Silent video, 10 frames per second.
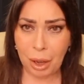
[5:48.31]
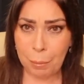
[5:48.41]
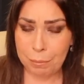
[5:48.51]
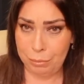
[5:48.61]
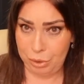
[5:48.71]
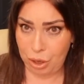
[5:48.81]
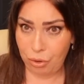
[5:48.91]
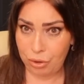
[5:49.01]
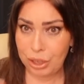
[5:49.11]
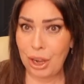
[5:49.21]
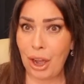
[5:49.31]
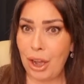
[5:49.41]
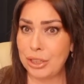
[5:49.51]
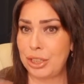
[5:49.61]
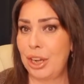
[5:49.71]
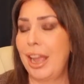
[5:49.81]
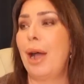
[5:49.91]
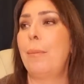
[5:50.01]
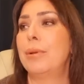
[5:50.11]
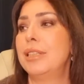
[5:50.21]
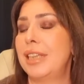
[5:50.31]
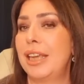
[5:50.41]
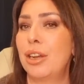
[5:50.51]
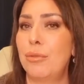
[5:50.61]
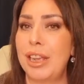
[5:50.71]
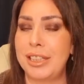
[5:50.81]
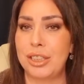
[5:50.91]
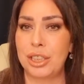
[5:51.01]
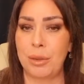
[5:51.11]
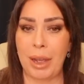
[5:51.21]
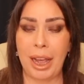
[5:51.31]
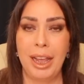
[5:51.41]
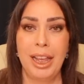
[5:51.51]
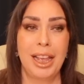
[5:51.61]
I got her a card and I opened it and I read it to her.